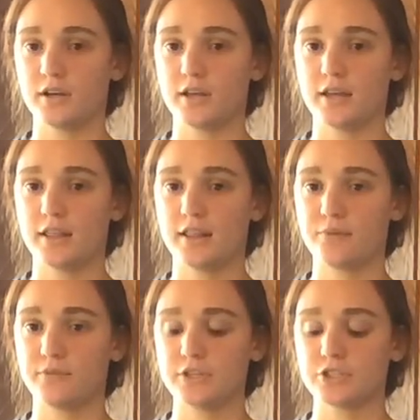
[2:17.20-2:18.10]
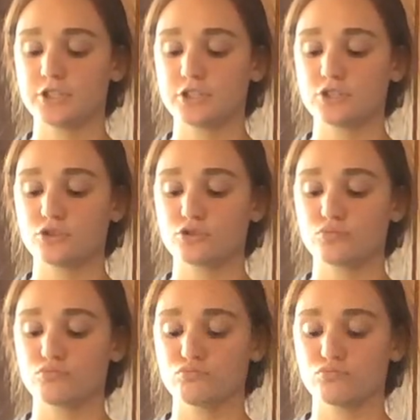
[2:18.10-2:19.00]
and then we just
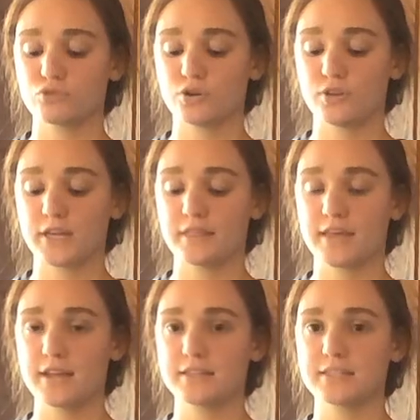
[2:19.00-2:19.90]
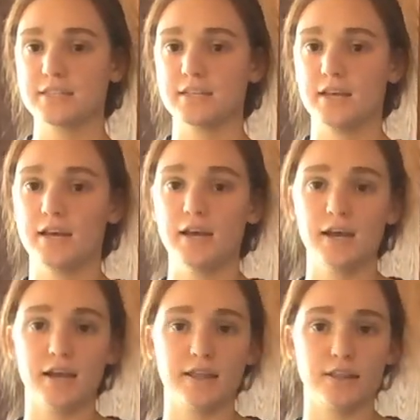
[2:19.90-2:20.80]
go like that,
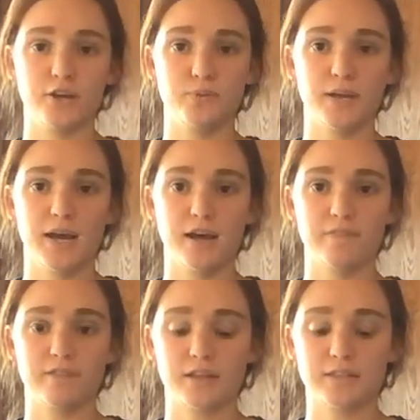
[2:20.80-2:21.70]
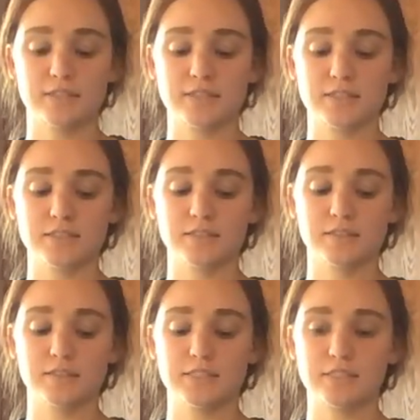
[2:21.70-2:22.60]
and there we have it.
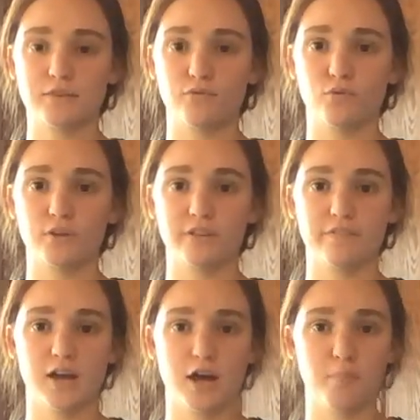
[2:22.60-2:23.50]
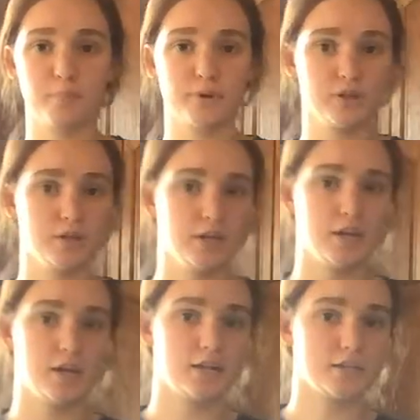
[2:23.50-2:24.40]
This is 1/4 of a cup.
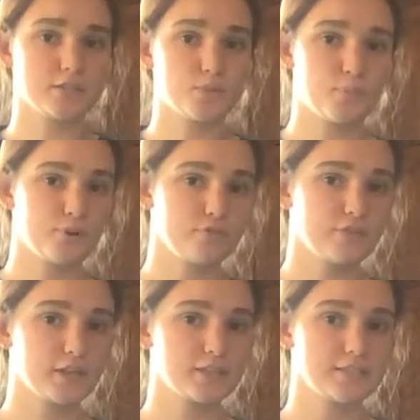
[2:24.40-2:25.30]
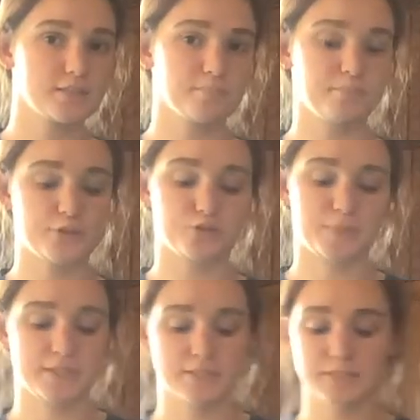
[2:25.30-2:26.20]
It's a perfect
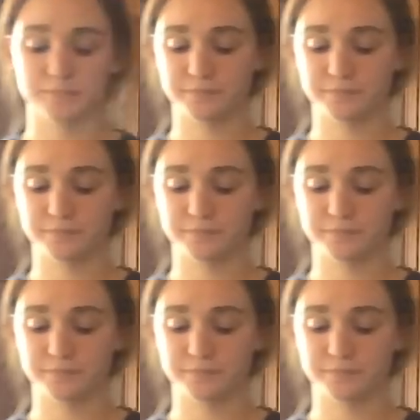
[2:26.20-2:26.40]
measurement.